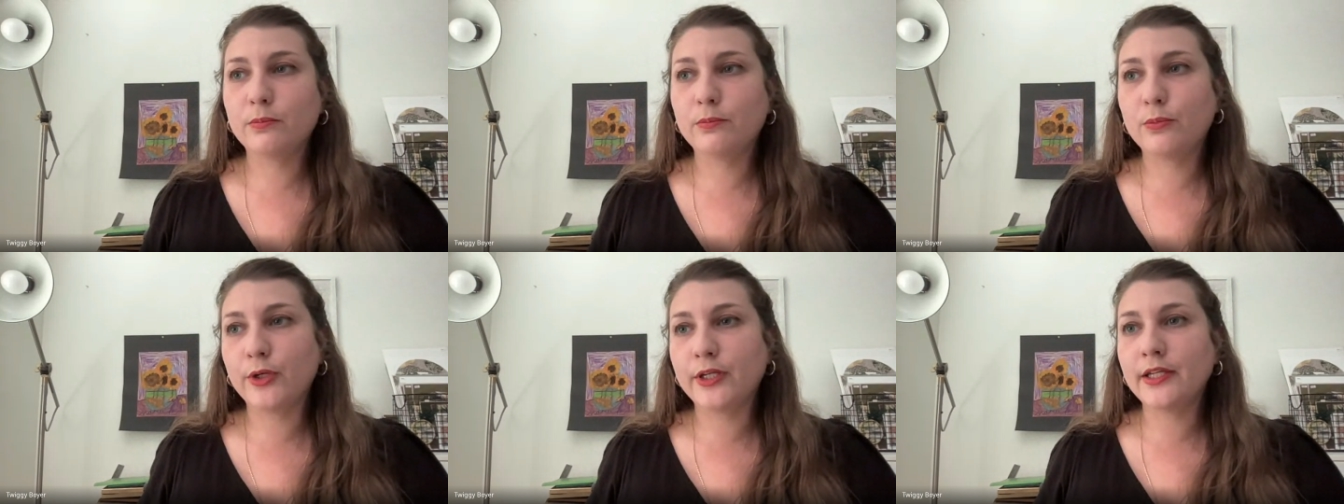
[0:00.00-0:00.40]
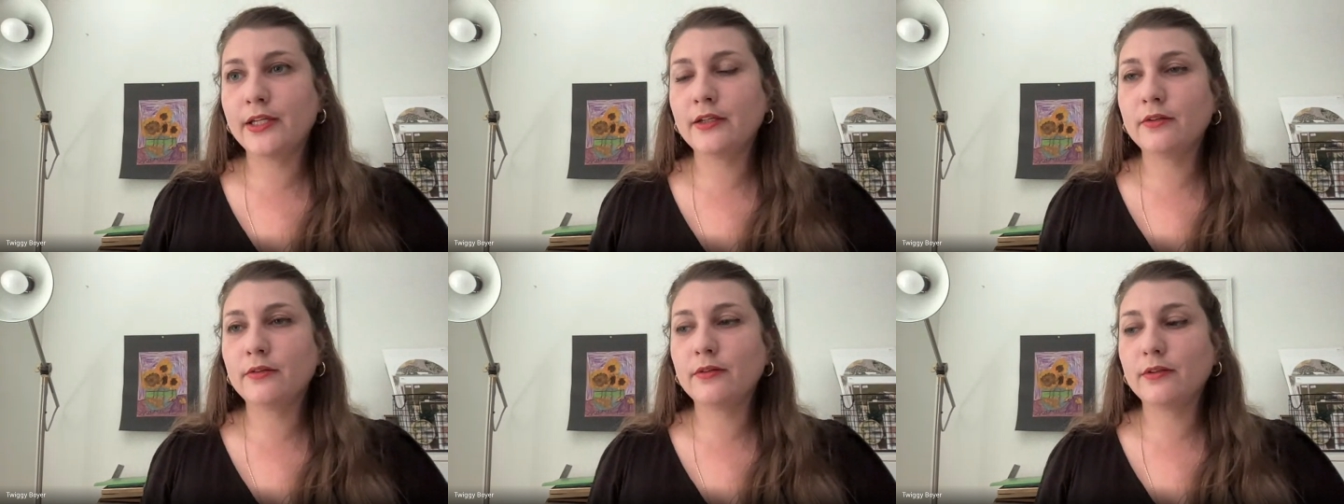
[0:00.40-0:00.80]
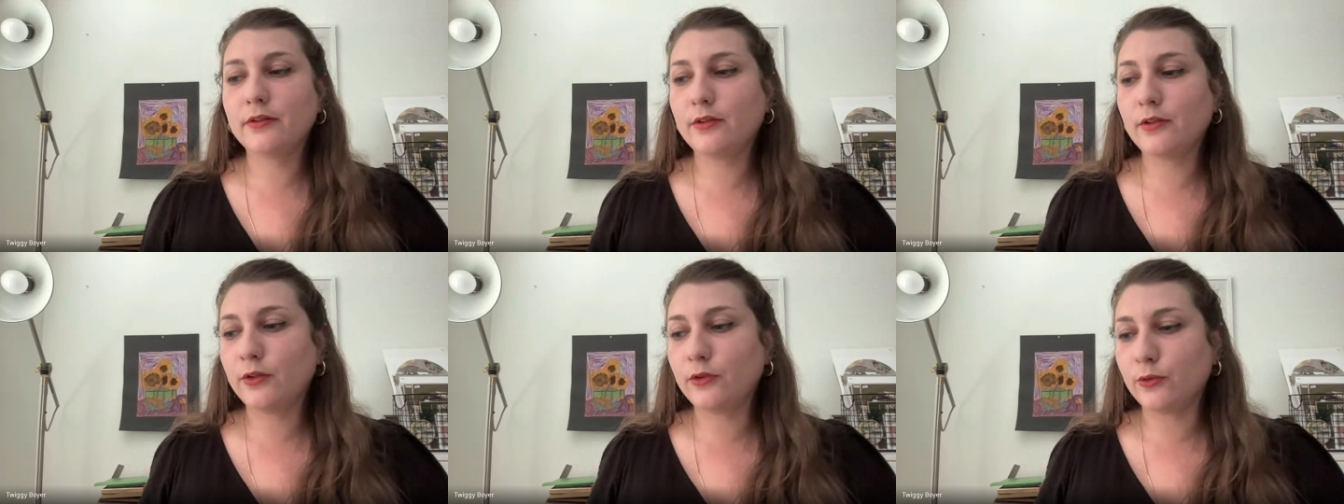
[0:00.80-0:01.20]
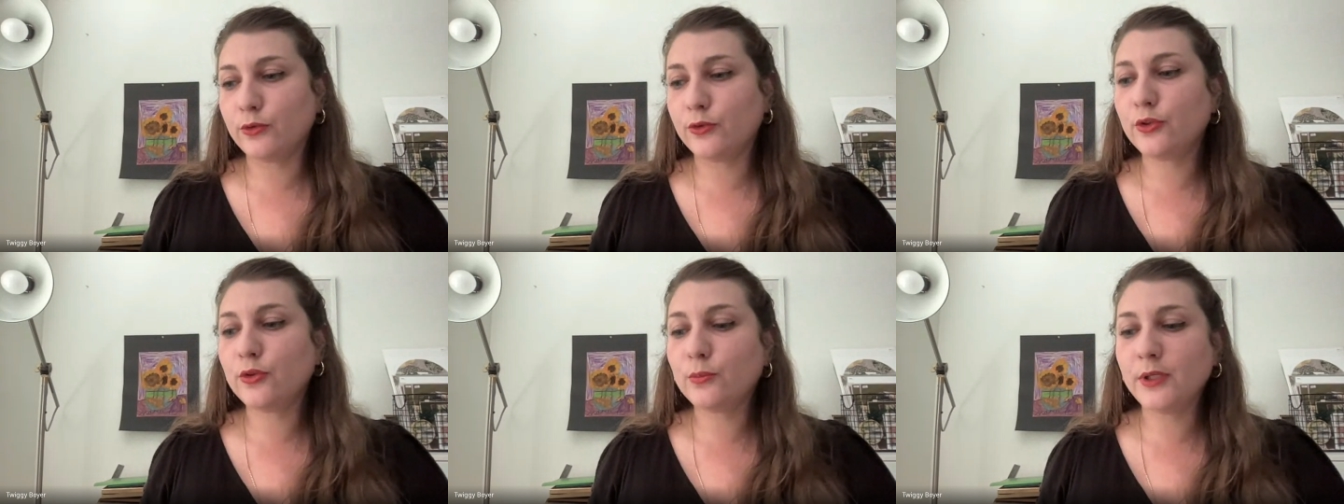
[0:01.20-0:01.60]
bringing, you know,
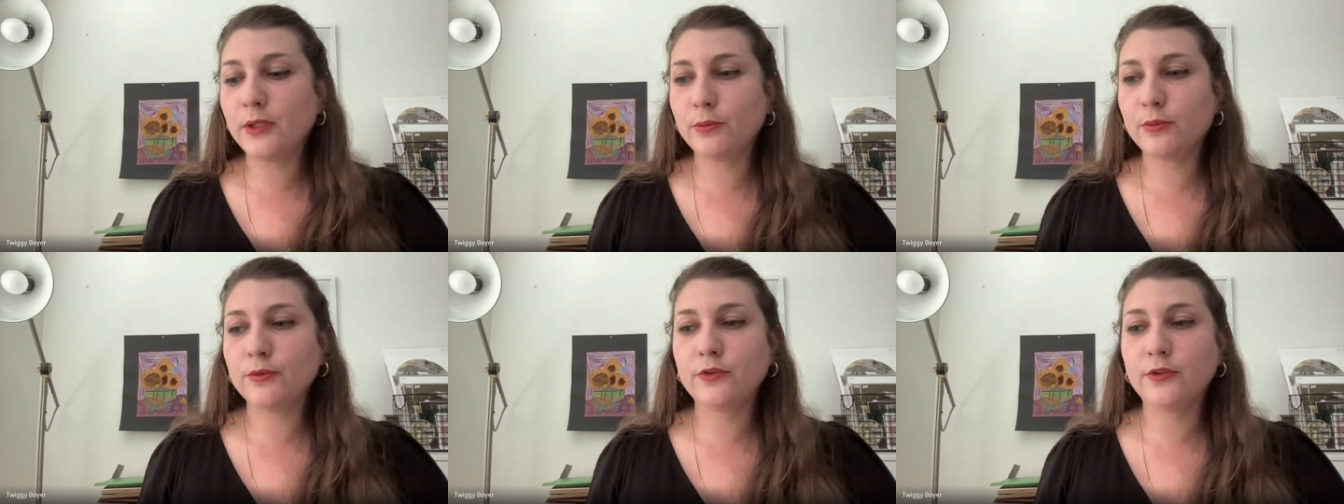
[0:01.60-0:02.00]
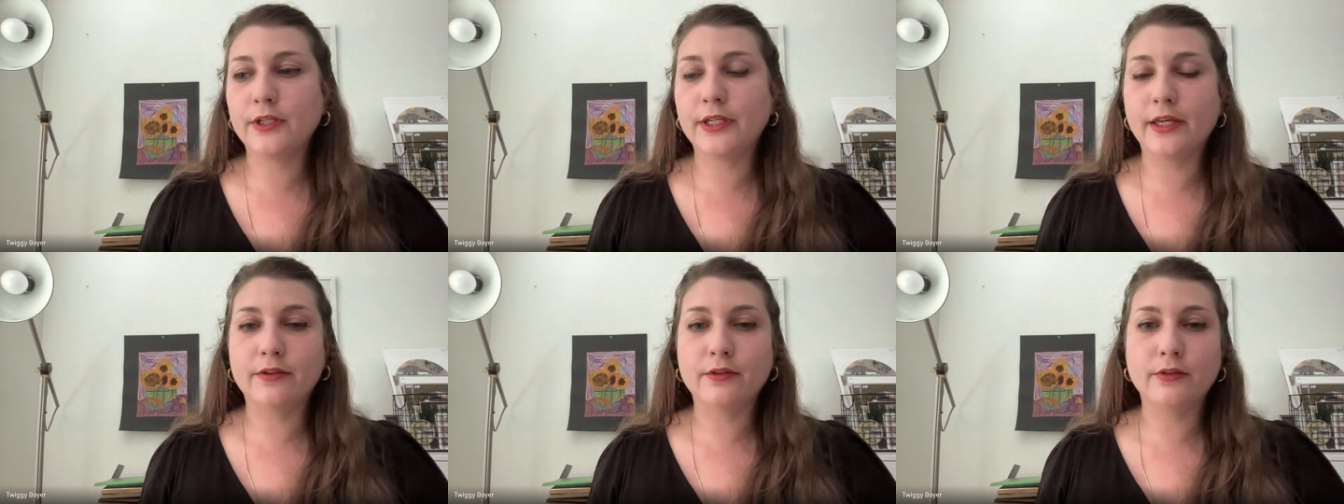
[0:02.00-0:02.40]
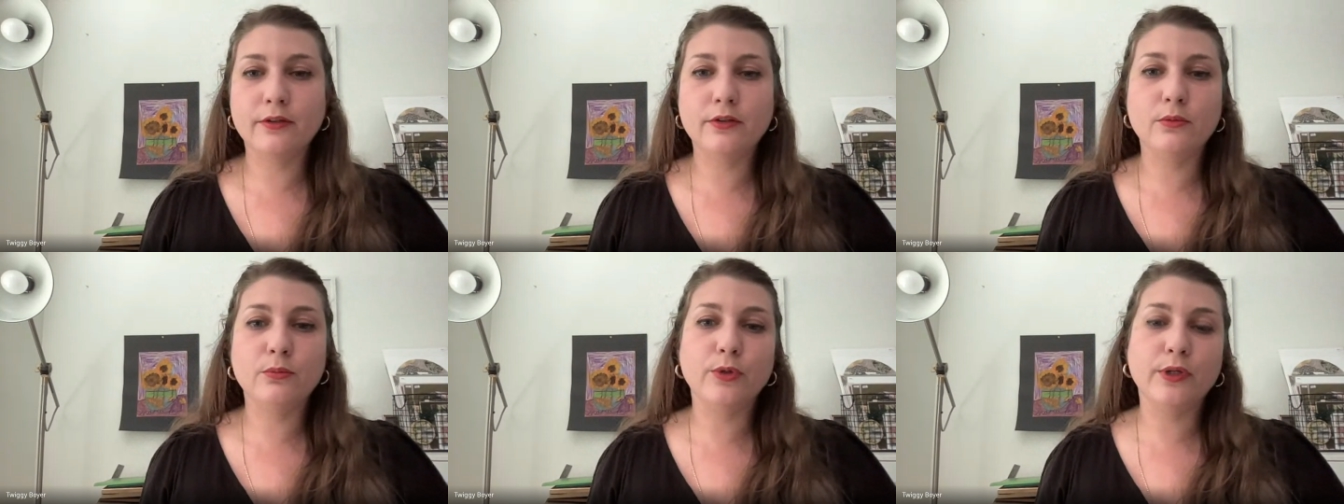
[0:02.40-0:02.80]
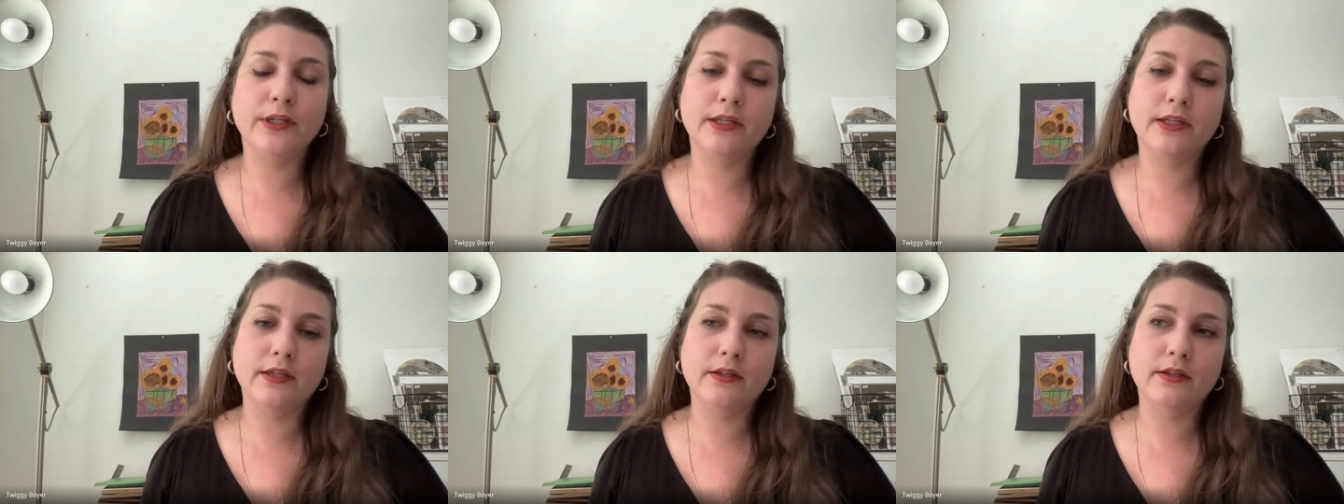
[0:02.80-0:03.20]
two people together, you're
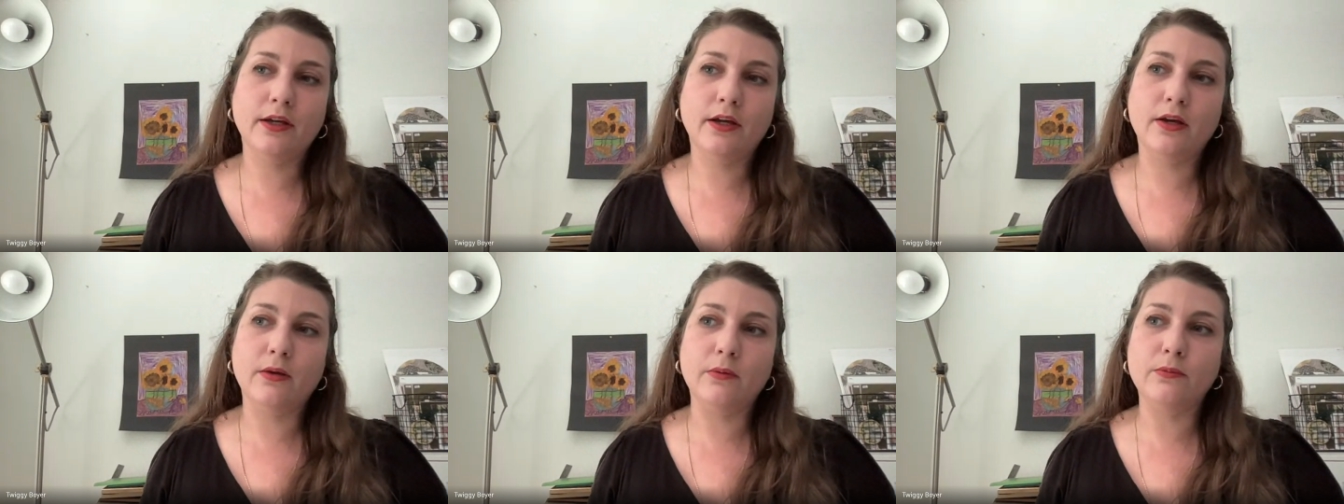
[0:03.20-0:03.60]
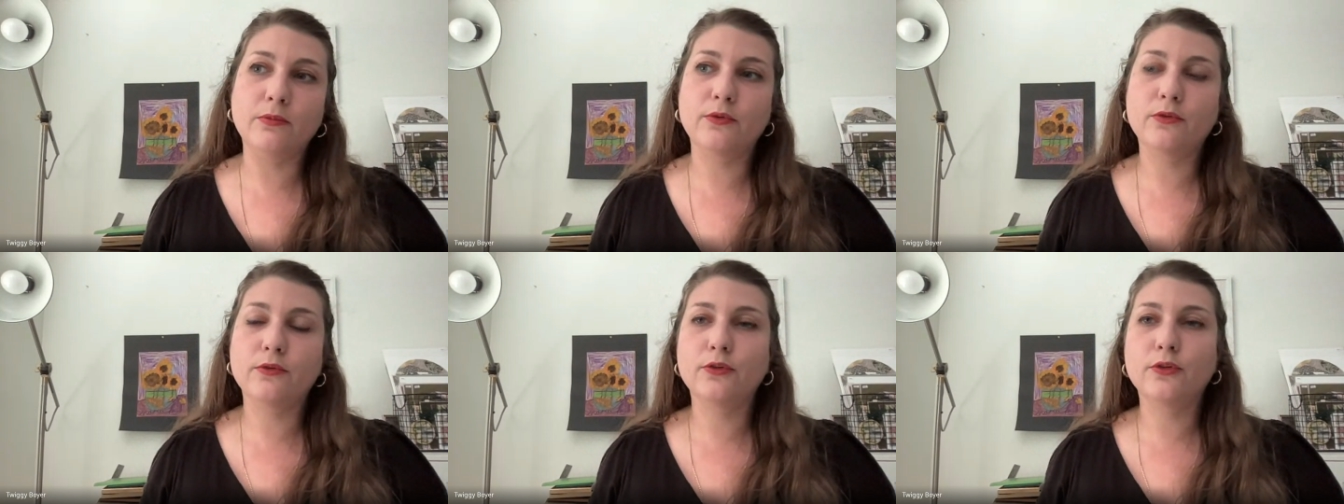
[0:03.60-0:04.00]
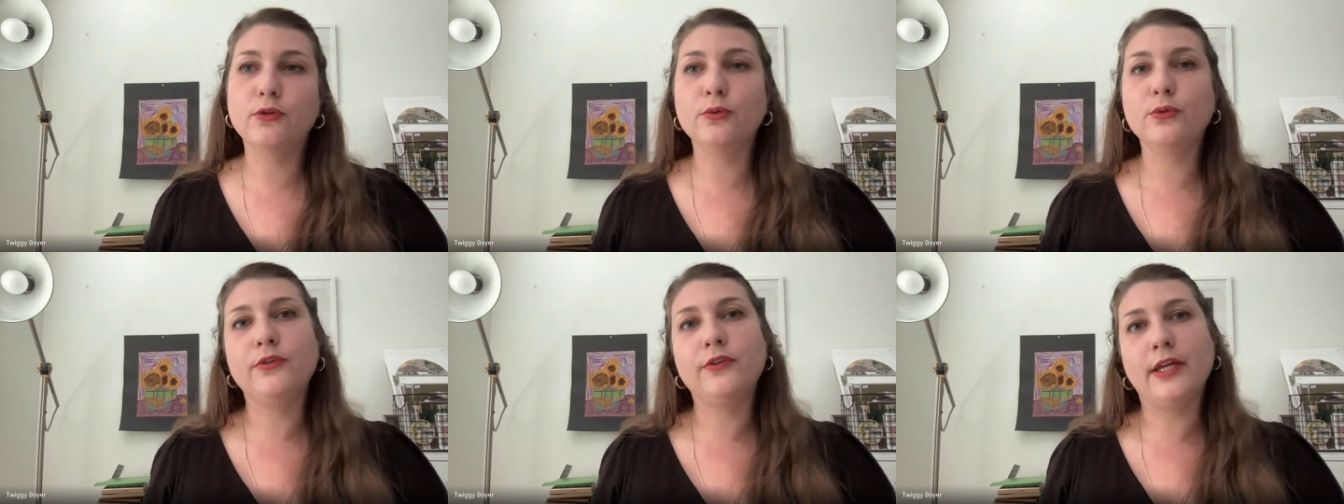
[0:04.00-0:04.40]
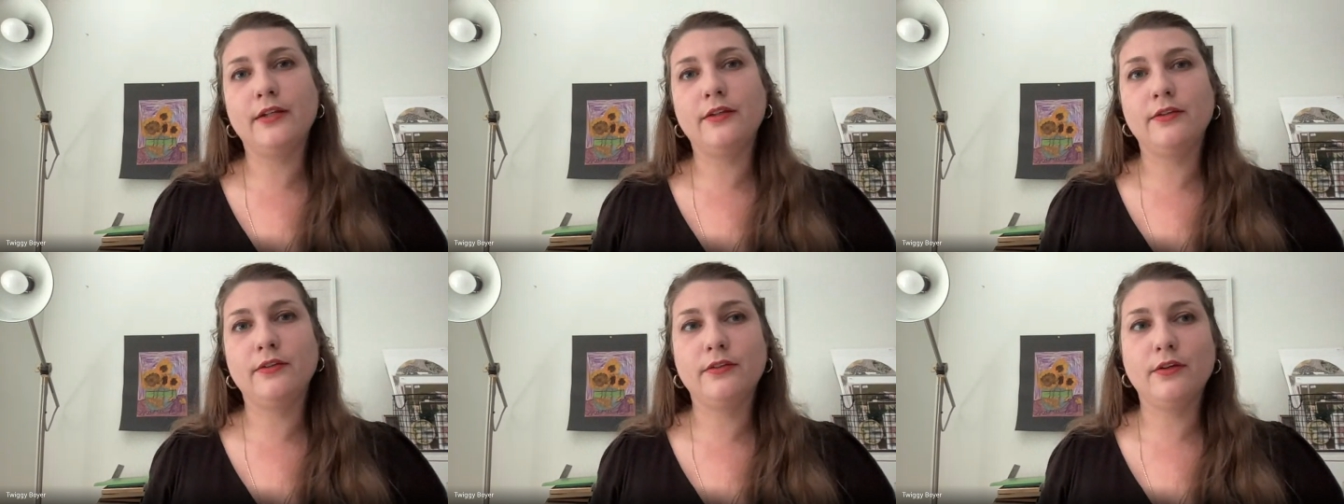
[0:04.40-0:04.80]
bringing um, two
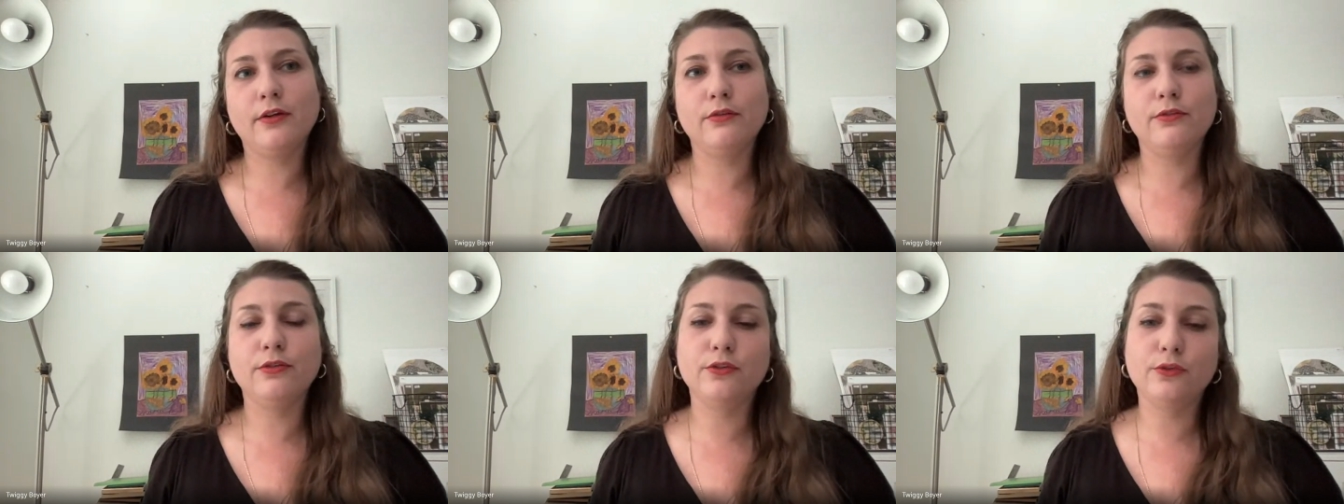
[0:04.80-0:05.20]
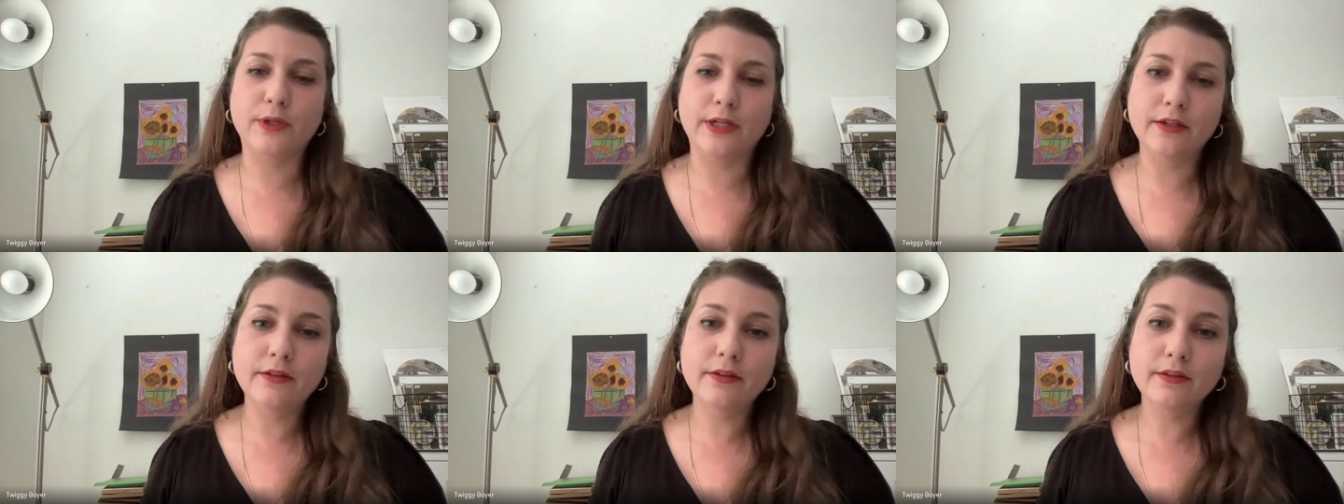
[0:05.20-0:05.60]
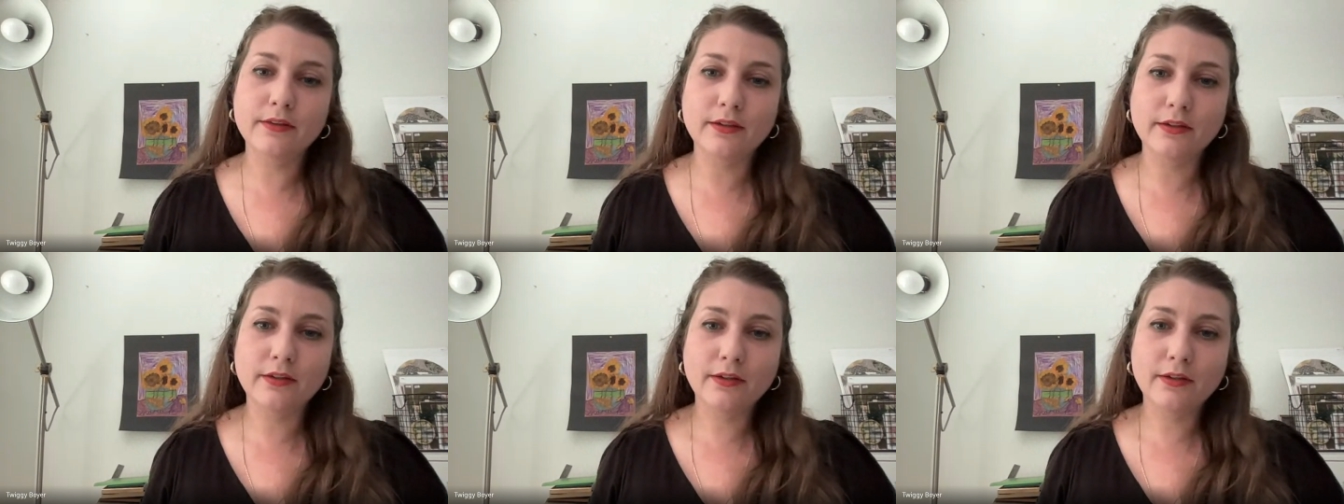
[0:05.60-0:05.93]
sets of strength.